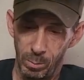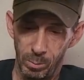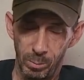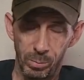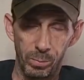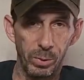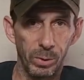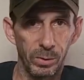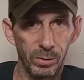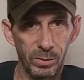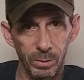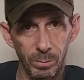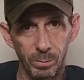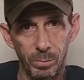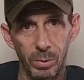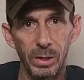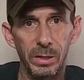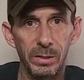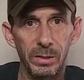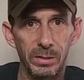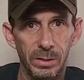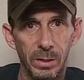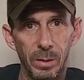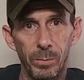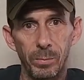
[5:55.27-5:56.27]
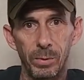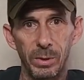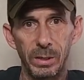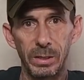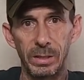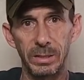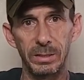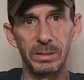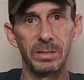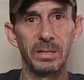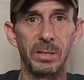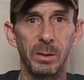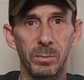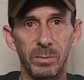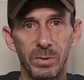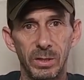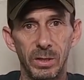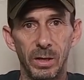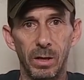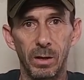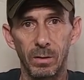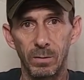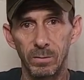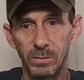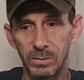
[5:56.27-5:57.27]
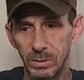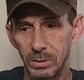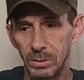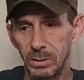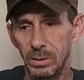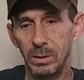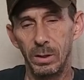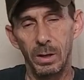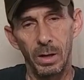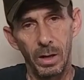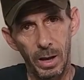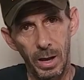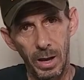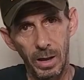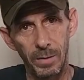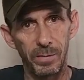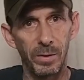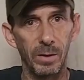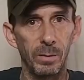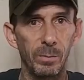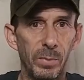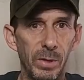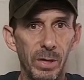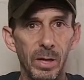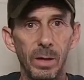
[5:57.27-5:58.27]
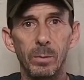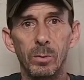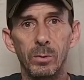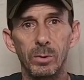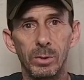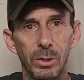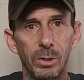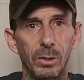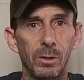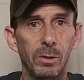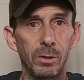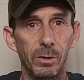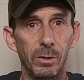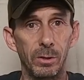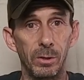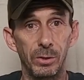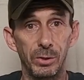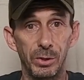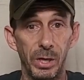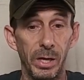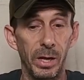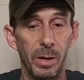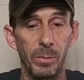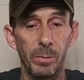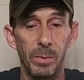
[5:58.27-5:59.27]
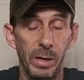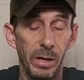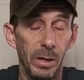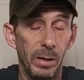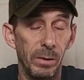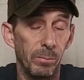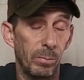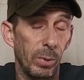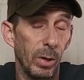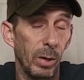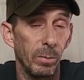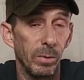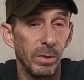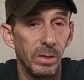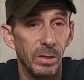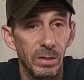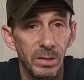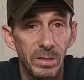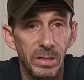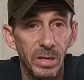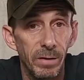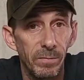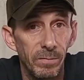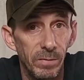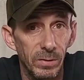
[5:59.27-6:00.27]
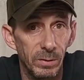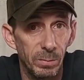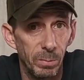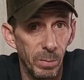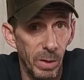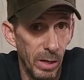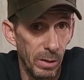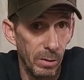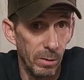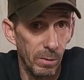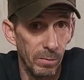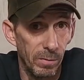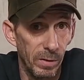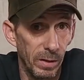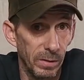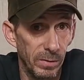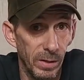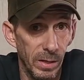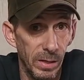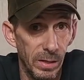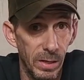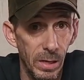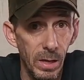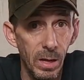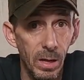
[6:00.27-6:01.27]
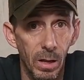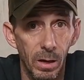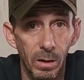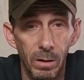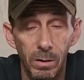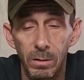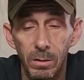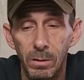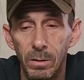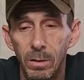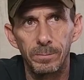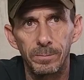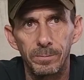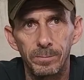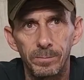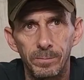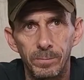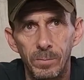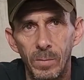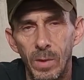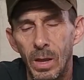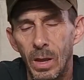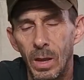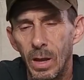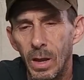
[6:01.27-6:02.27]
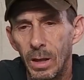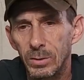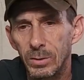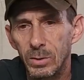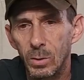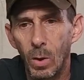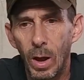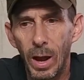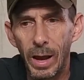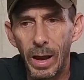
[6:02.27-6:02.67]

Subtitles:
put the brace up against themselves, and then be able to clear a jam in probably the safest manner that they can. And so